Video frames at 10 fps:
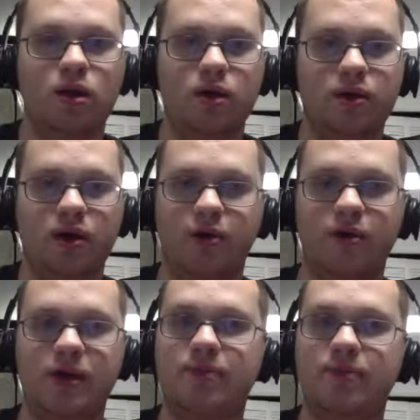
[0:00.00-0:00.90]
Other
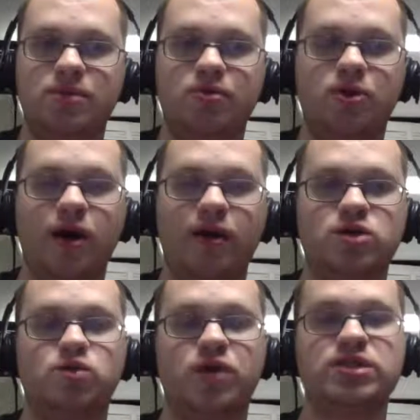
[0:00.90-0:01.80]
games in progress.
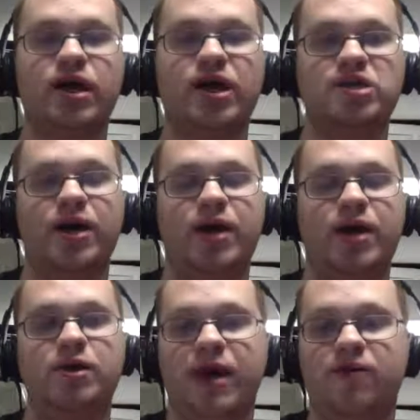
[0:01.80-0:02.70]
Red Sox rallied
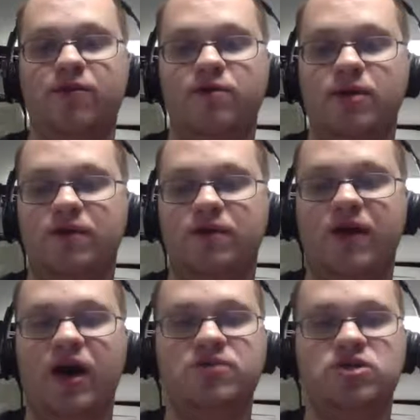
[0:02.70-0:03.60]
back from a
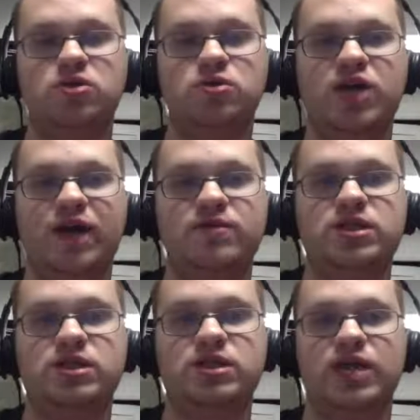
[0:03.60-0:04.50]
5-2 deficit
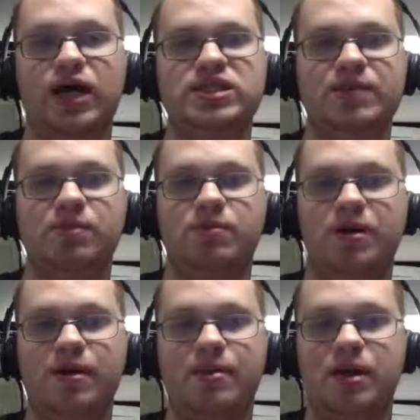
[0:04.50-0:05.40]
to tie Tampa
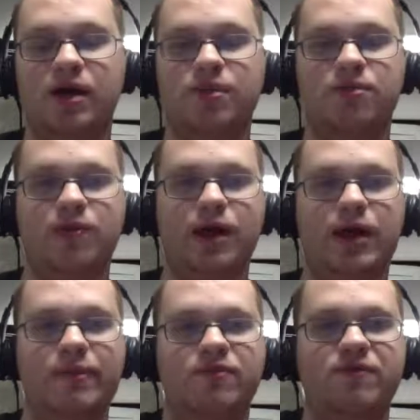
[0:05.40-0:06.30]
Bay in the 9th. So that
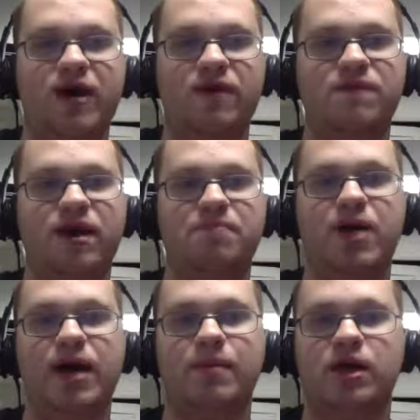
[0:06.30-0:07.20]
game's 5-5,
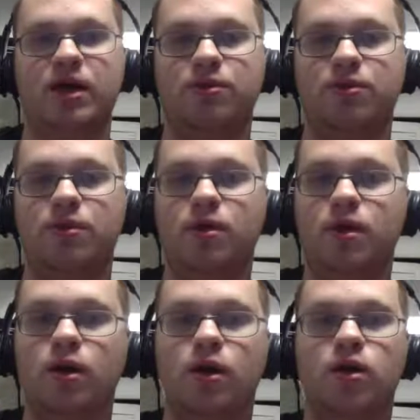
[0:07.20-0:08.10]
bottom of the 9th.
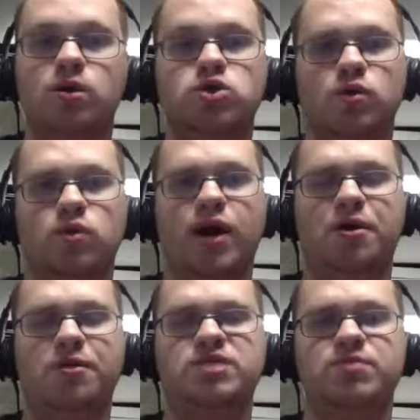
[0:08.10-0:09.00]
Toronto
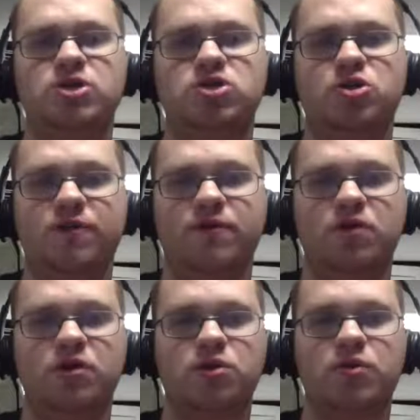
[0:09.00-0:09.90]
leads Minnesota
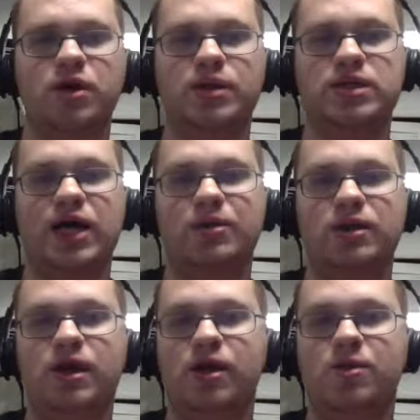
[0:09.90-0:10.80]
4-3 in the top of
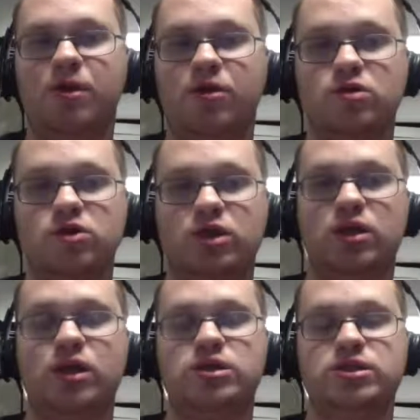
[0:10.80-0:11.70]
the 8th. Houston
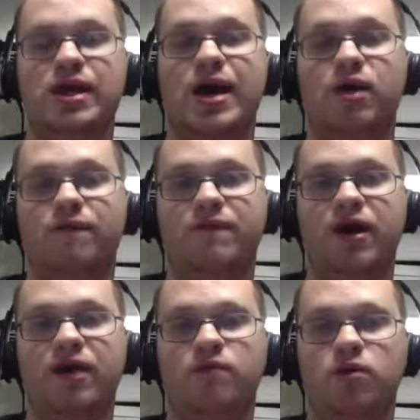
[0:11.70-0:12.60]
leads Seattle
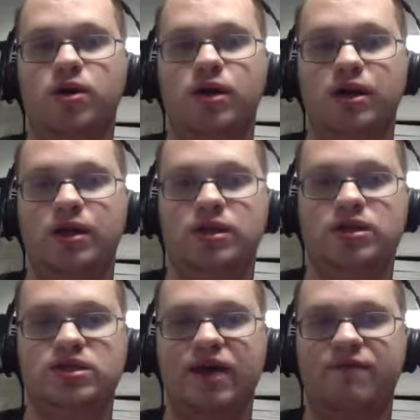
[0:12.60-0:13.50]
5-1 in the
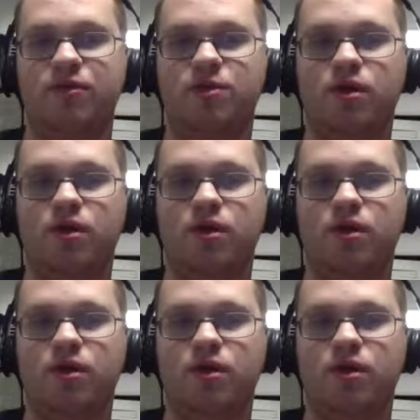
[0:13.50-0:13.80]
7th.